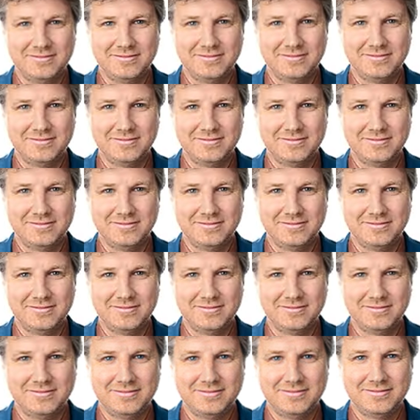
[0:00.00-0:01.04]

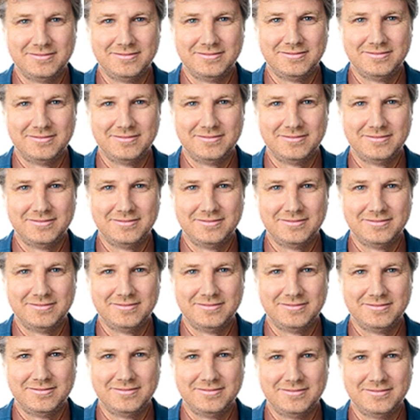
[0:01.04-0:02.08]

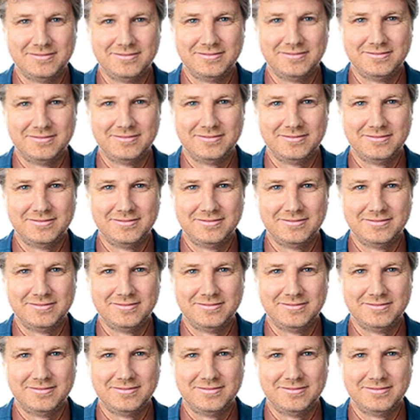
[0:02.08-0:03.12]

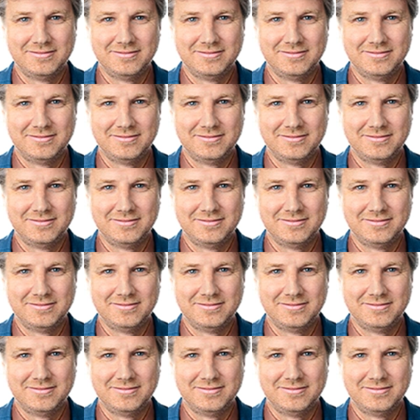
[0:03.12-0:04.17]

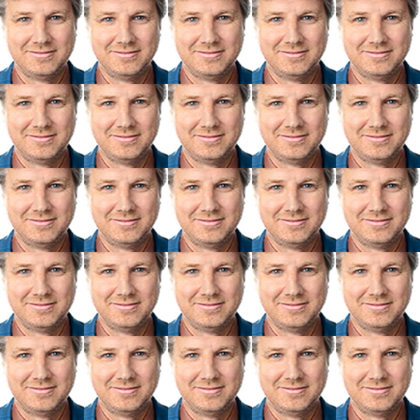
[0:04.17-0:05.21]

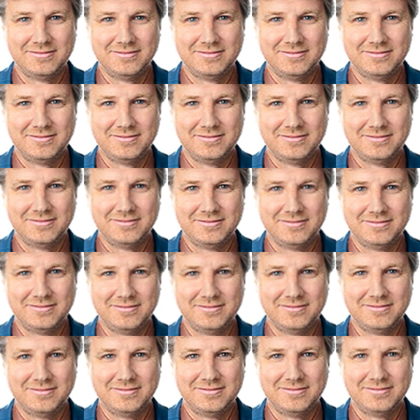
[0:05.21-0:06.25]

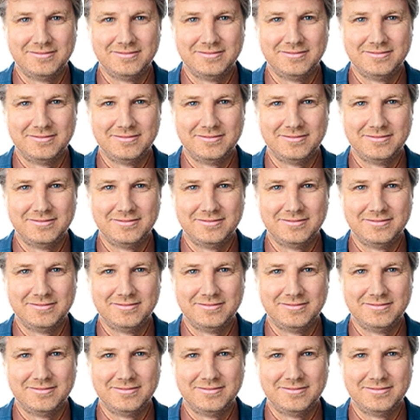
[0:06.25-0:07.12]
[no speech]